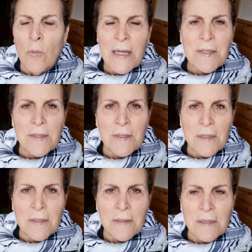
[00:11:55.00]

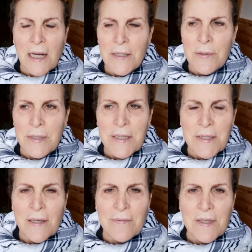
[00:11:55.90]
Western
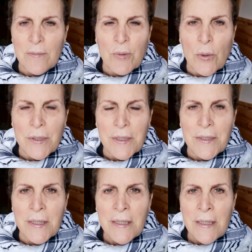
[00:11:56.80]
countries have
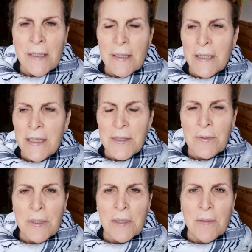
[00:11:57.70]
supported
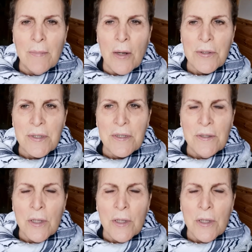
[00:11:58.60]
Israel, most